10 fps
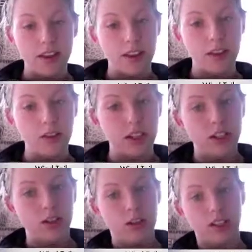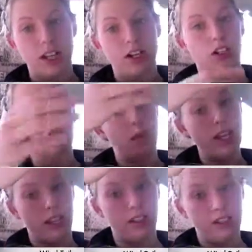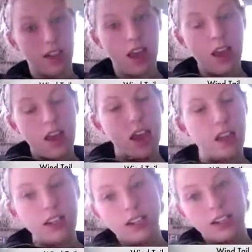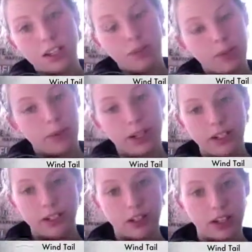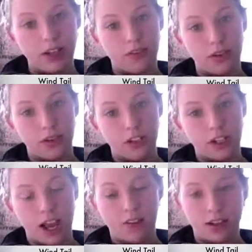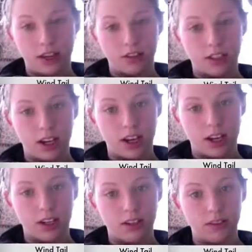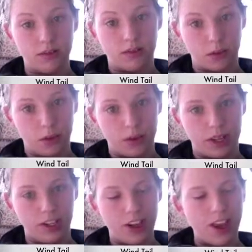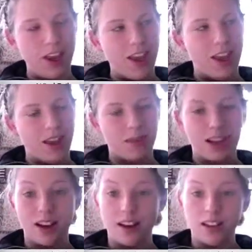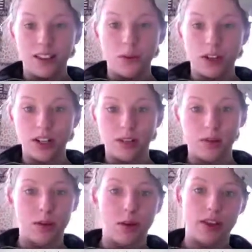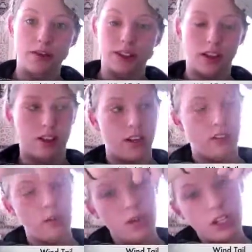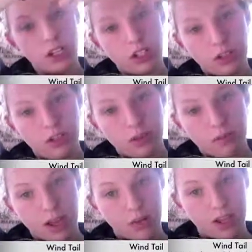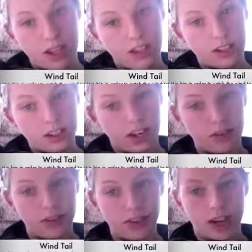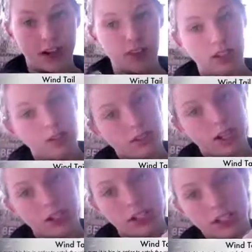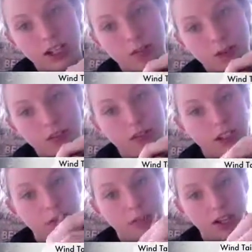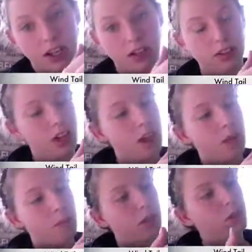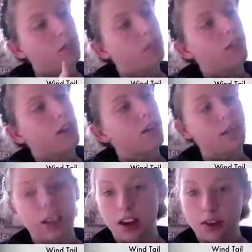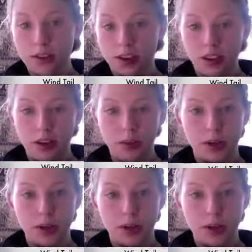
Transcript: then you need to attach your wings. And these need to be pretty sturdy if you're going to have it outside for the wind, because you want it to be weather resistant. So we just used some metal. We had these lying around the house. This was actually a template for something else. But so we just found them and thought they looked